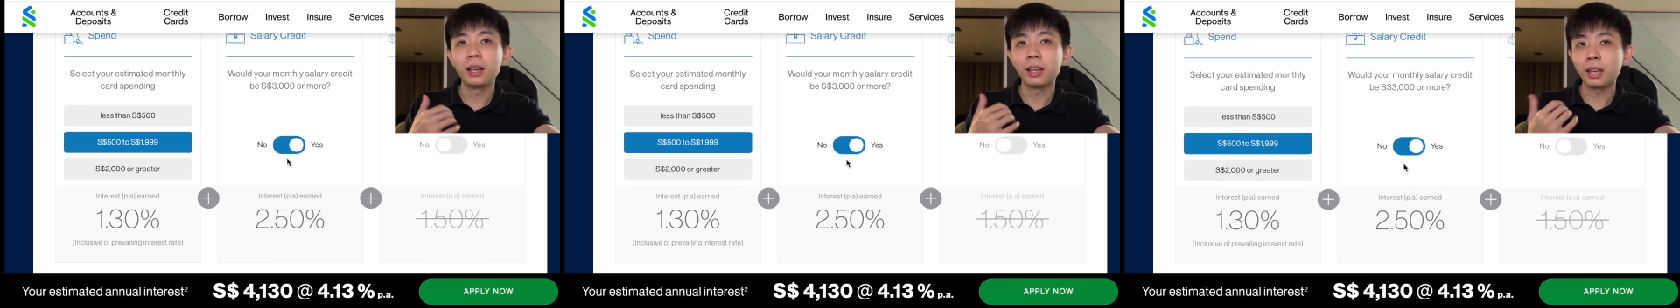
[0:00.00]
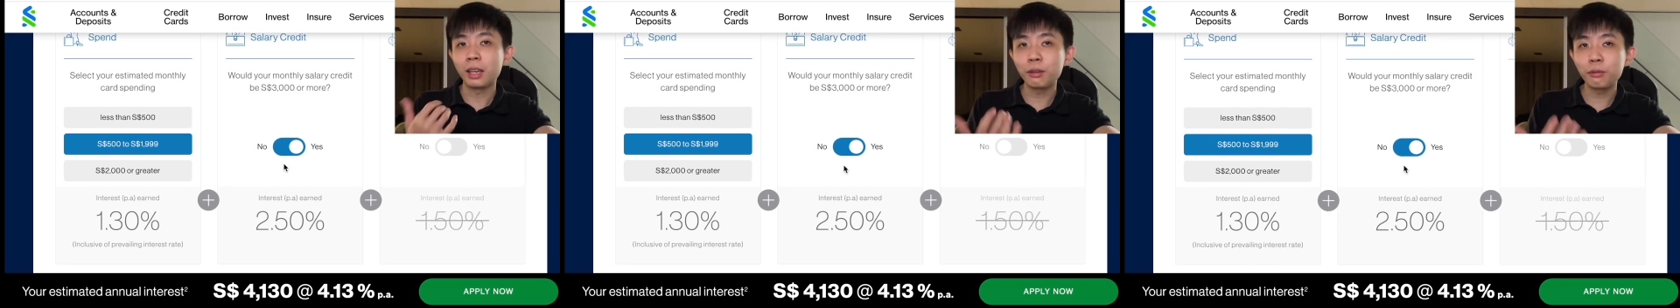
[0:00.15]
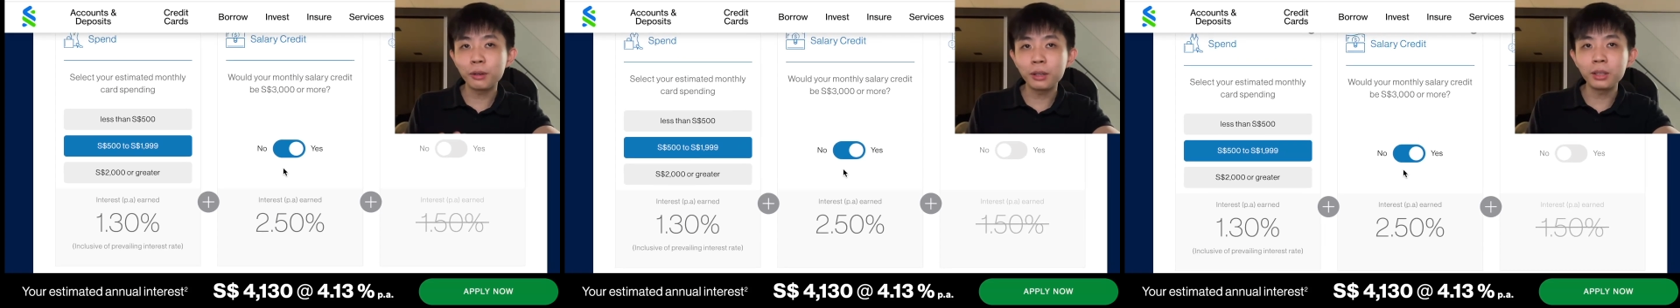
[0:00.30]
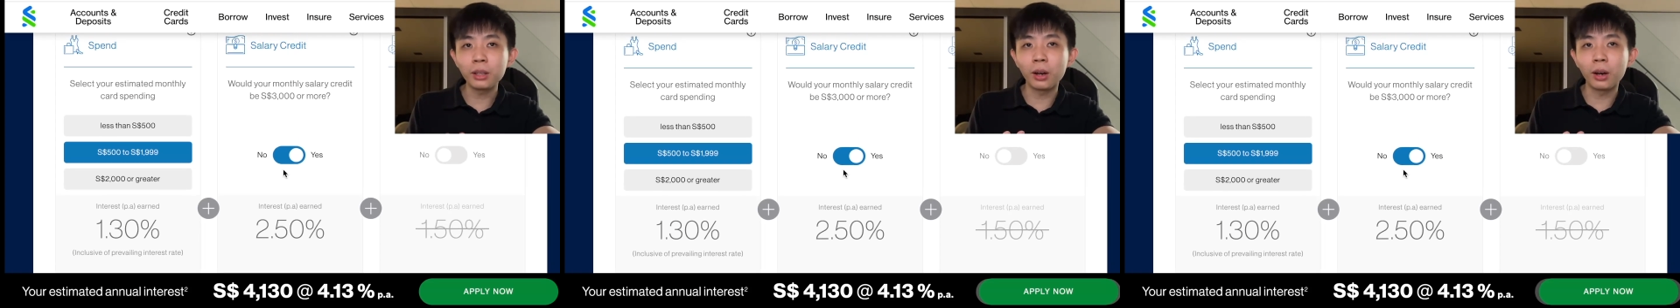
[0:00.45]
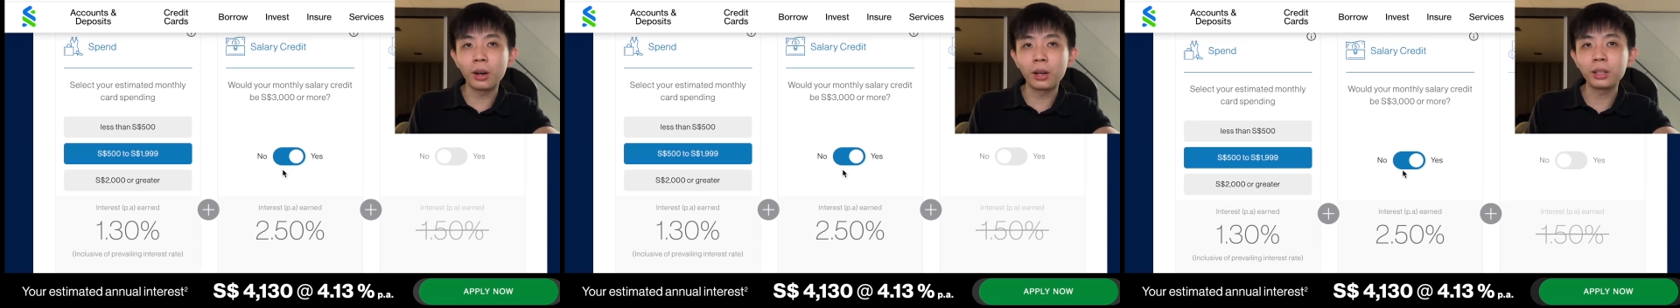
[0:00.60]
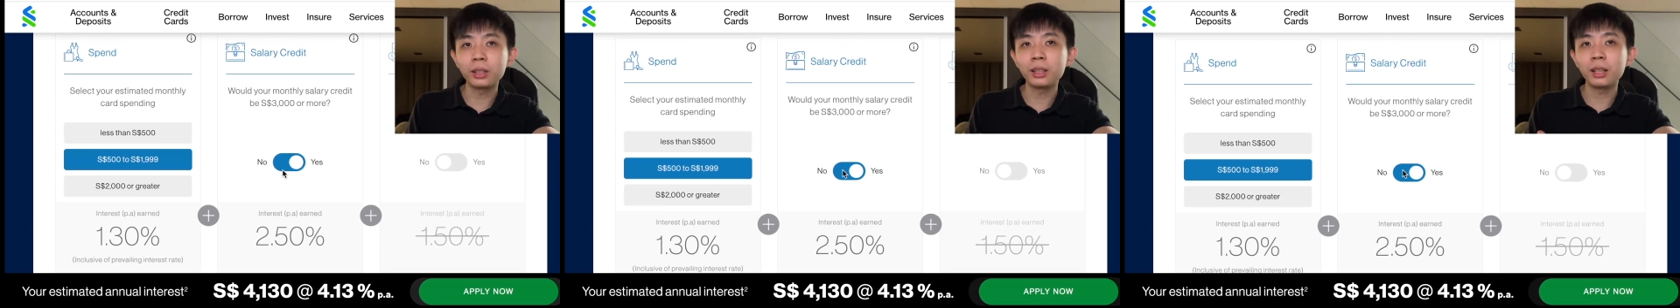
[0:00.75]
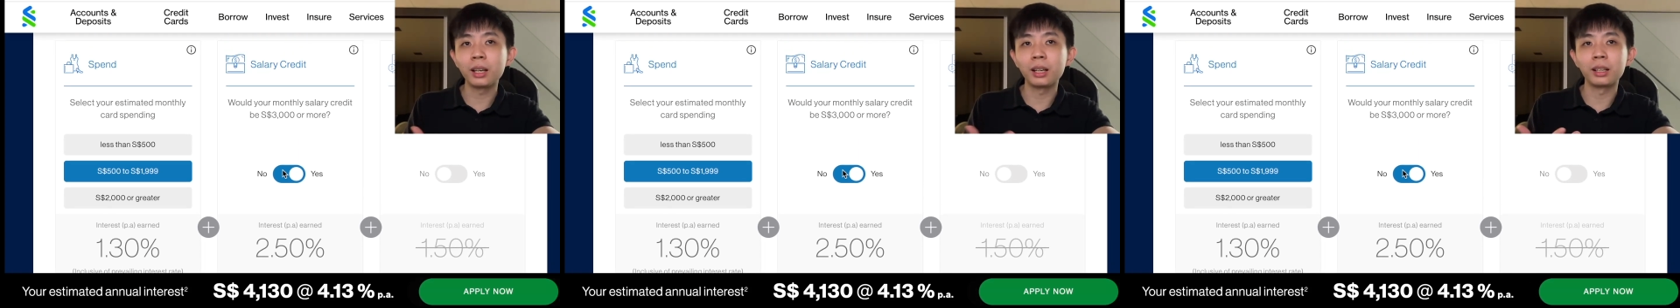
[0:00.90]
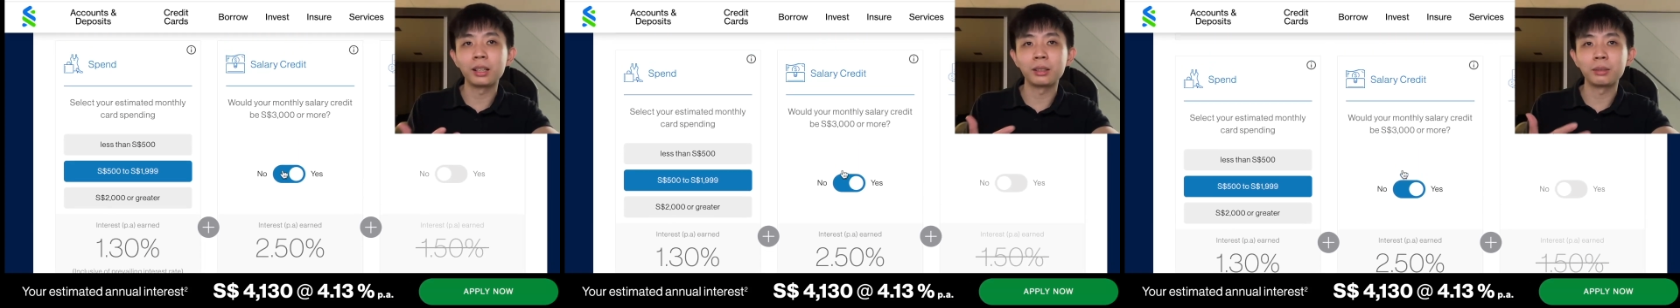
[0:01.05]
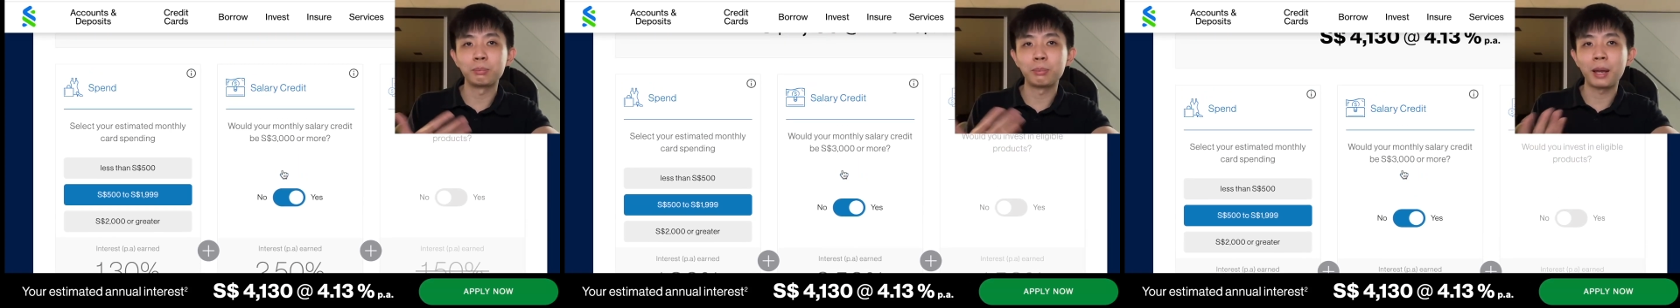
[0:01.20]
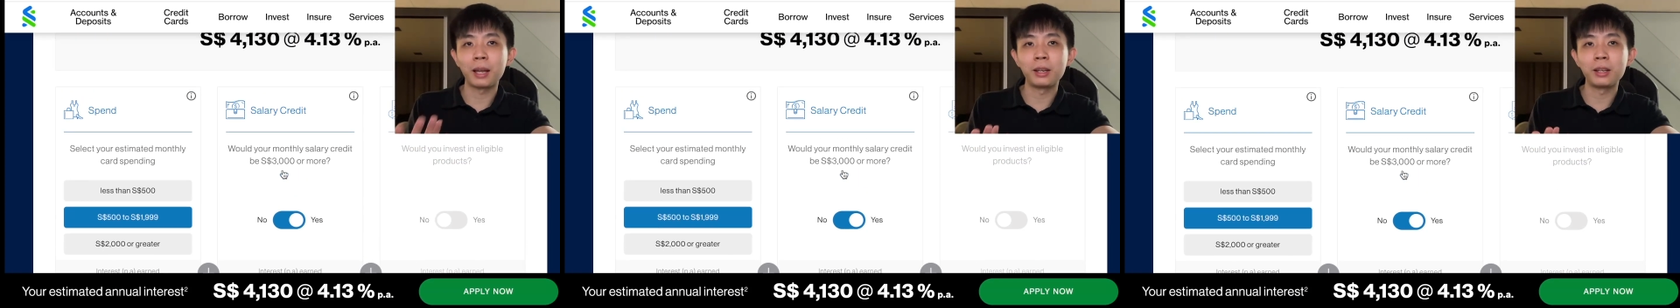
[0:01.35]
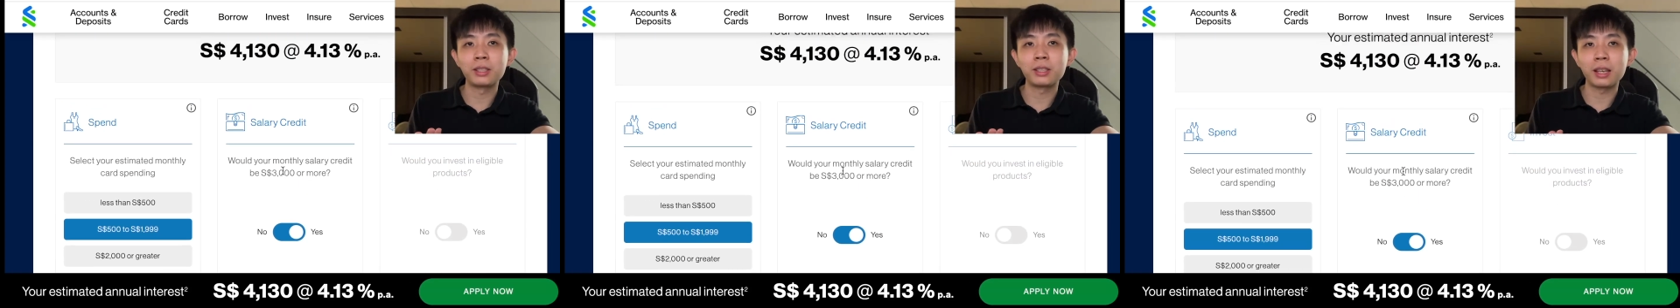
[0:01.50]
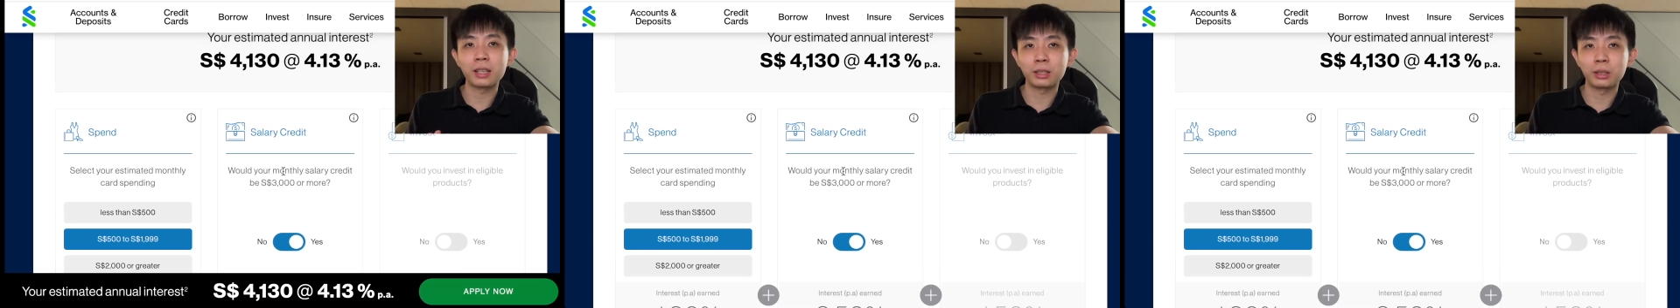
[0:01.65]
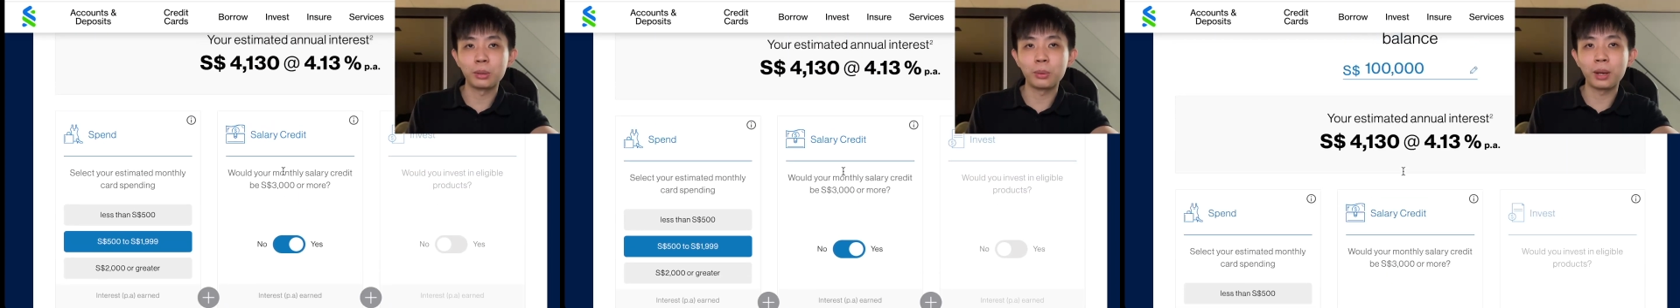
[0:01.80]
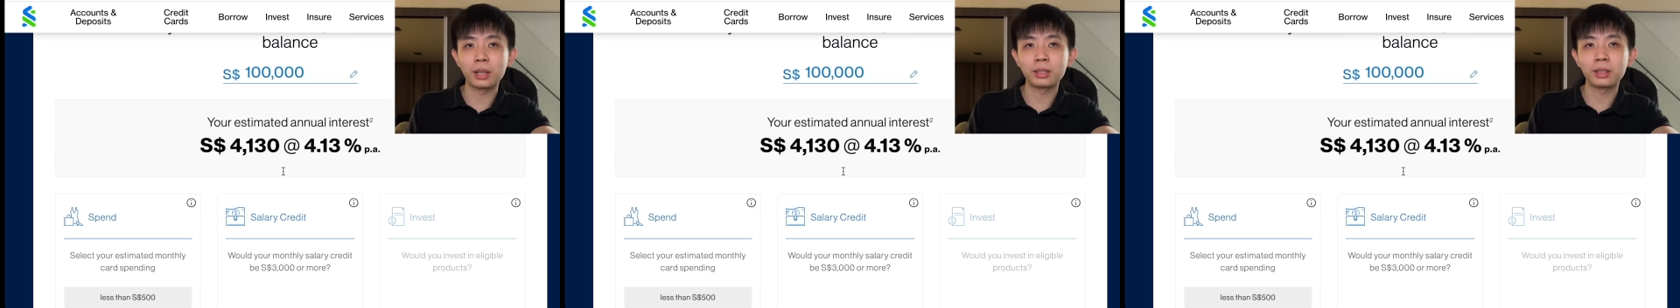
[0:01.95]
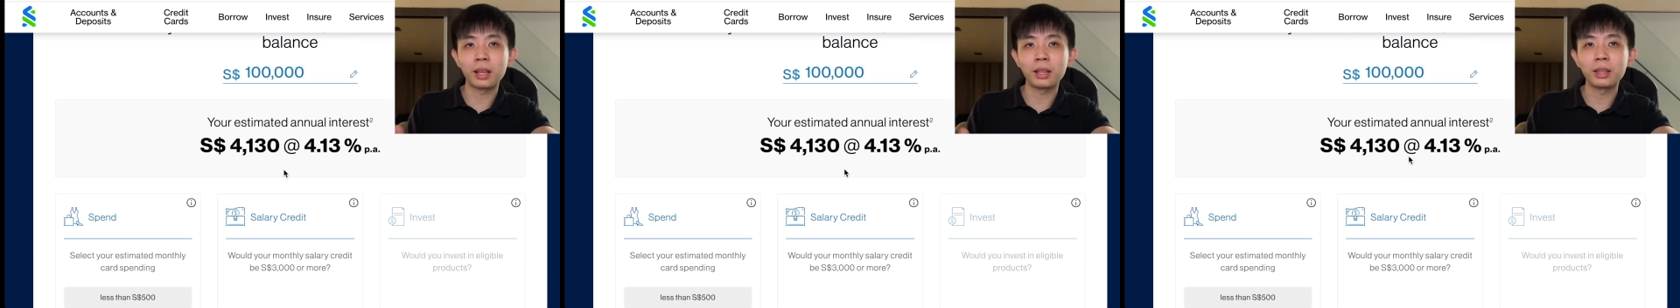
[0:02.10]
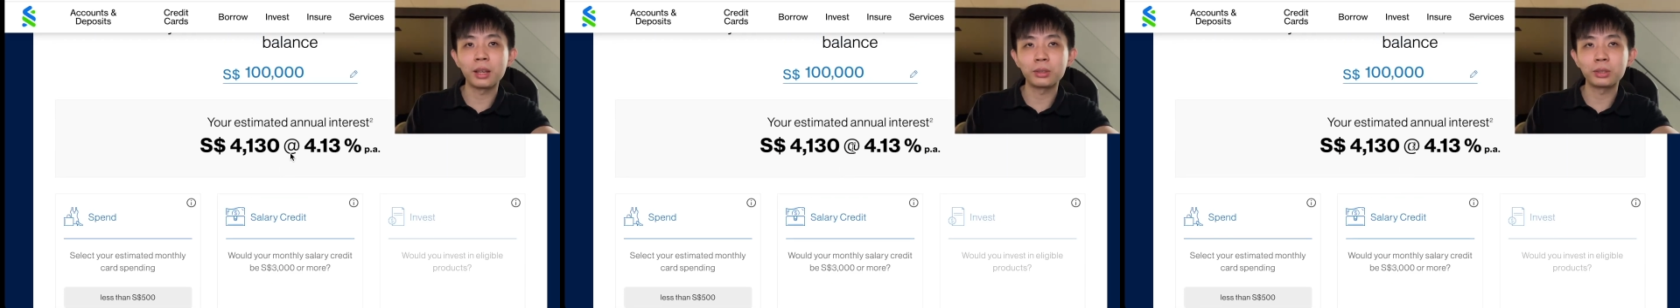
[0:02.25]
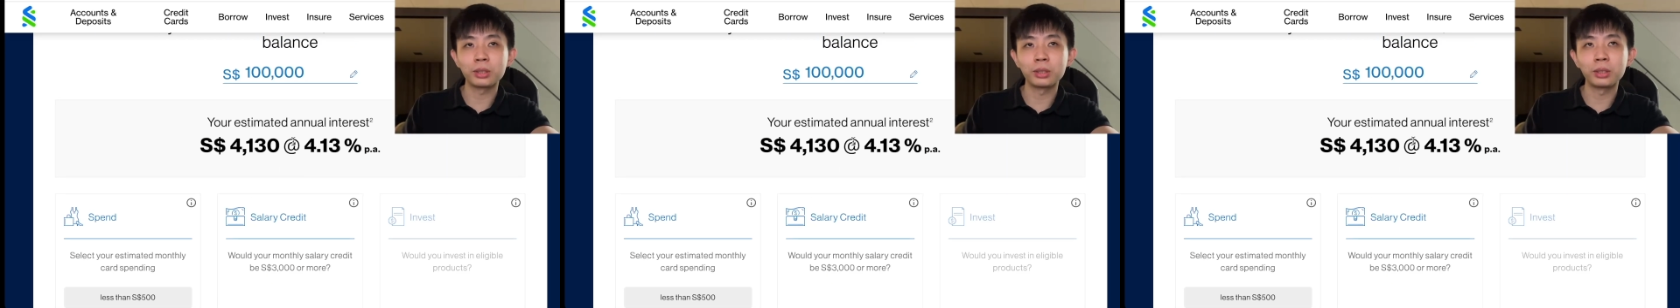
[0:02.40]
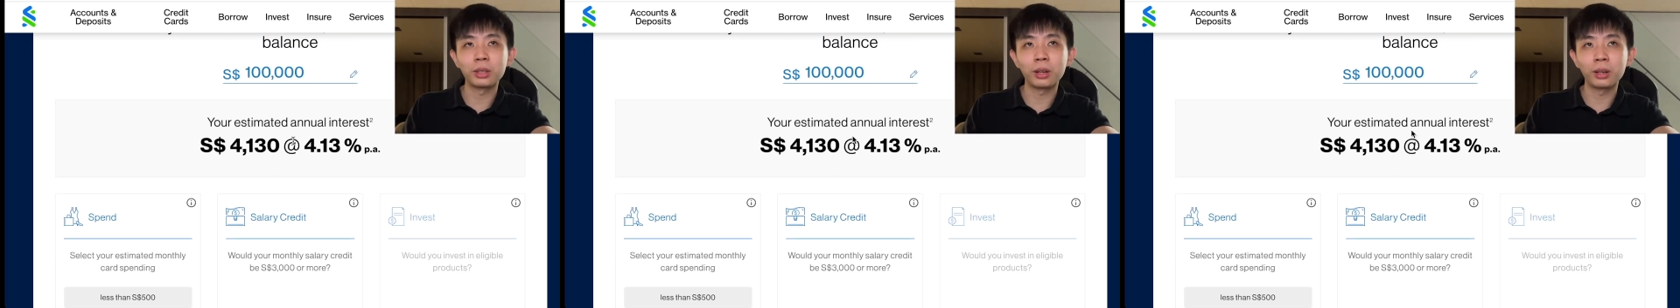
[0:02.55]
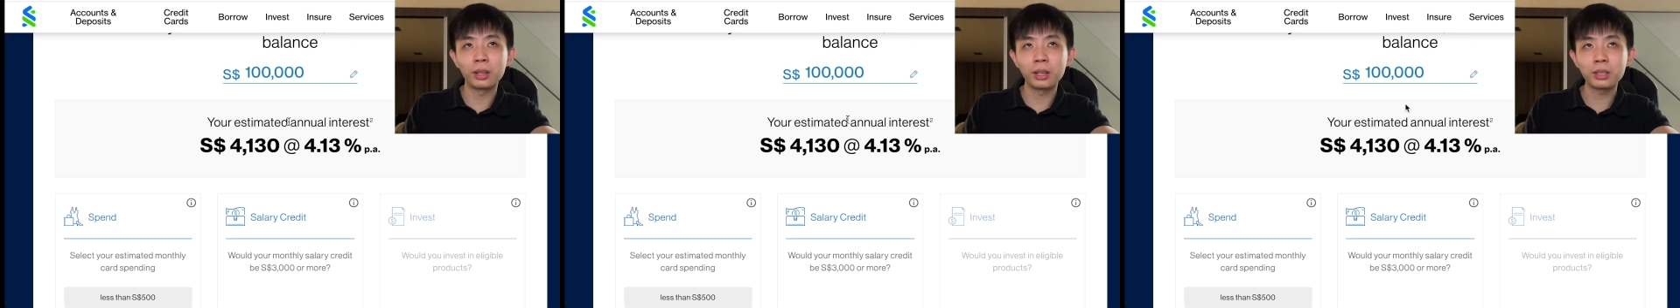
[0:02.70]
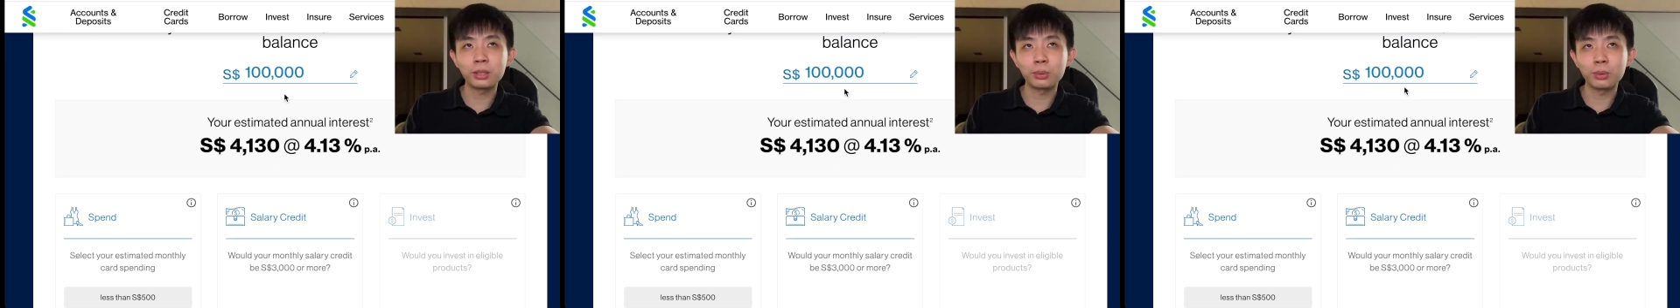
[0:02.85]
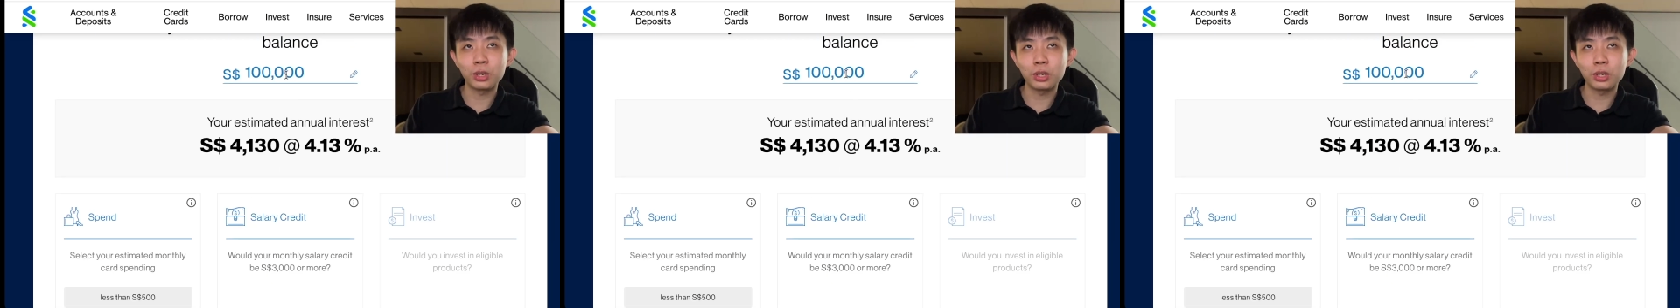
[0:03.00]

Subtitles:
even on a balance as low as $10,000,